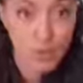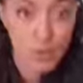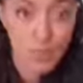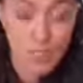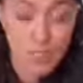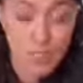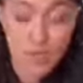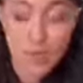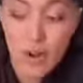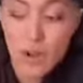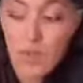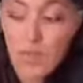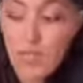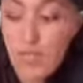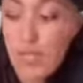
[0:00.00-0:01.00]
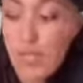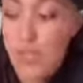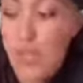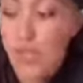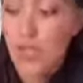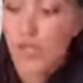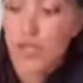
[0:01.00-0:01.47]
with the ones that I've already
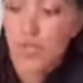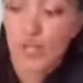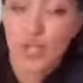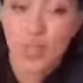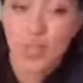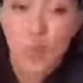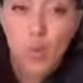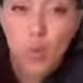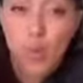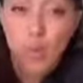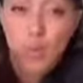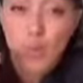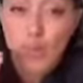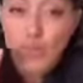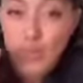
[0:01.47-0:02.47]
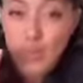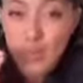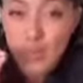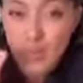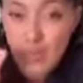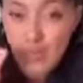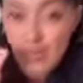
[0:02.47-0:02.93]
done, you're going to want to be really,
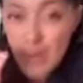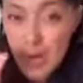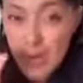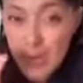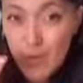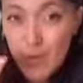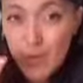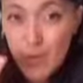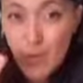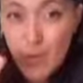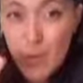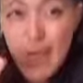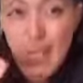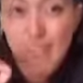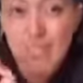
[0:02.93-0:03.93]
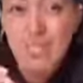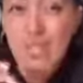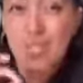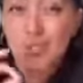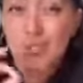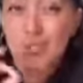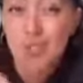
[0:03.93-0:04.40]
really careful in trying to
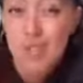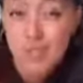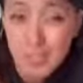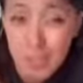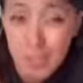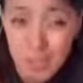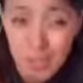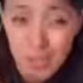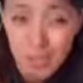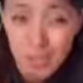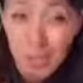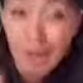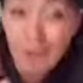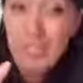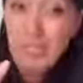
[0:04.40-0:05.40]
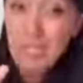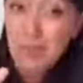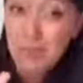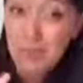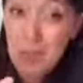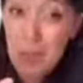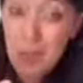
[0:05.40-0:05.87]
take just the shell off and leave
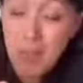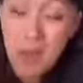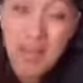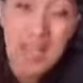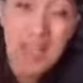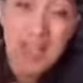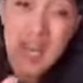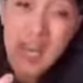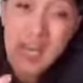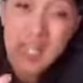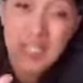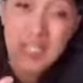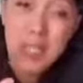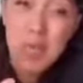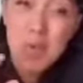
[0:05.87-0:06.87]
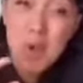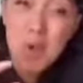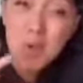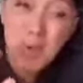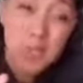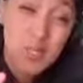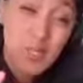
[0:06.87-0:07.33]
the membrane. And that's
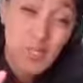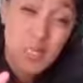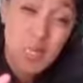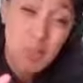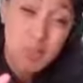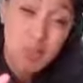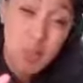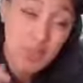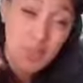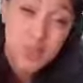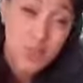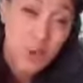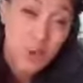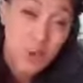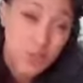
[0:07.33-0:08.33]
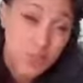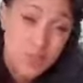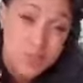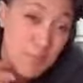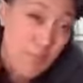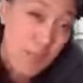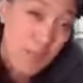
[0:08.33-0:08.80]
really nitpicky. So I just
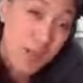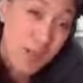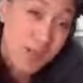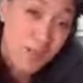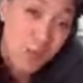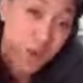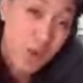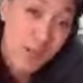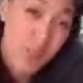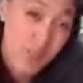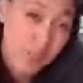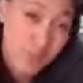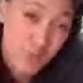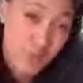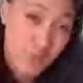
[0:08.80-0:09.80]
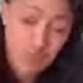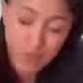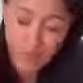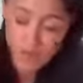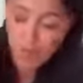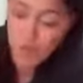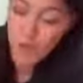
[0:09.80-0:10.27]
say marinate them longer, save yourself some